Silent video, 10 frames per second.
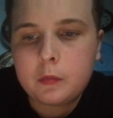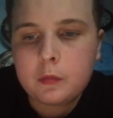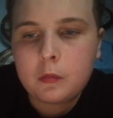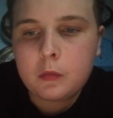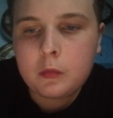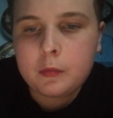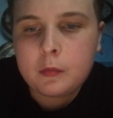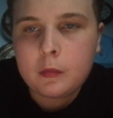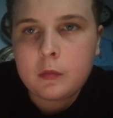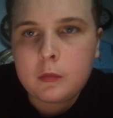
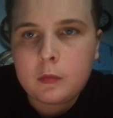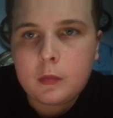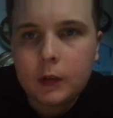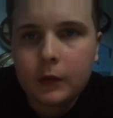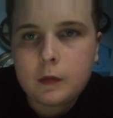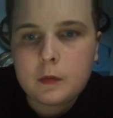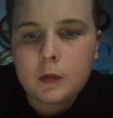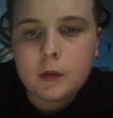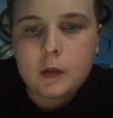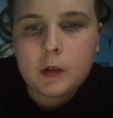
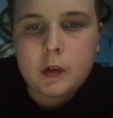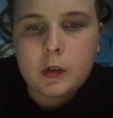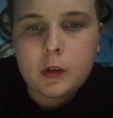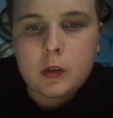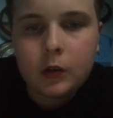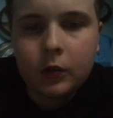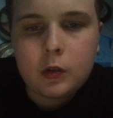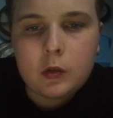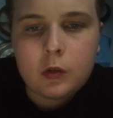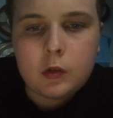
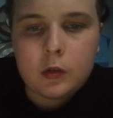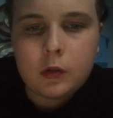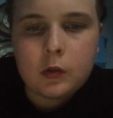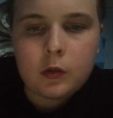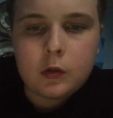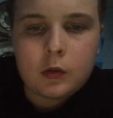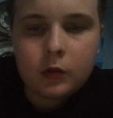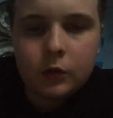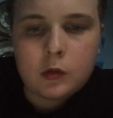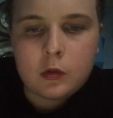
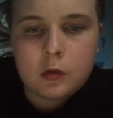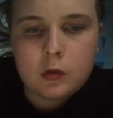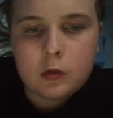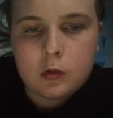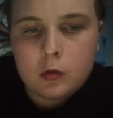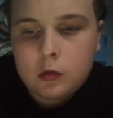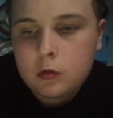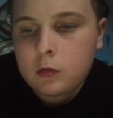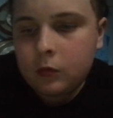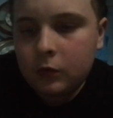
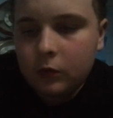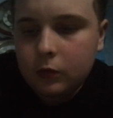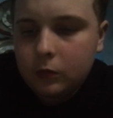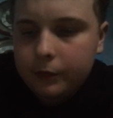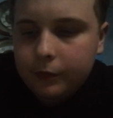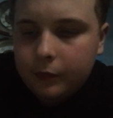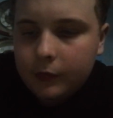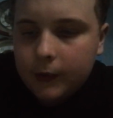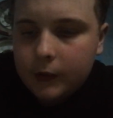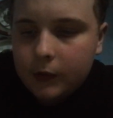
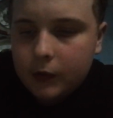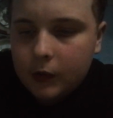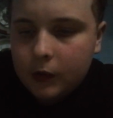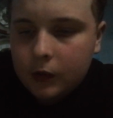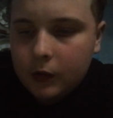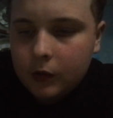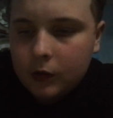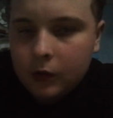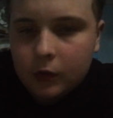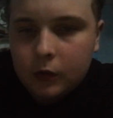
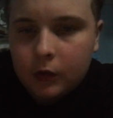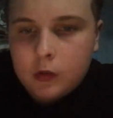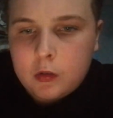(no one is talking)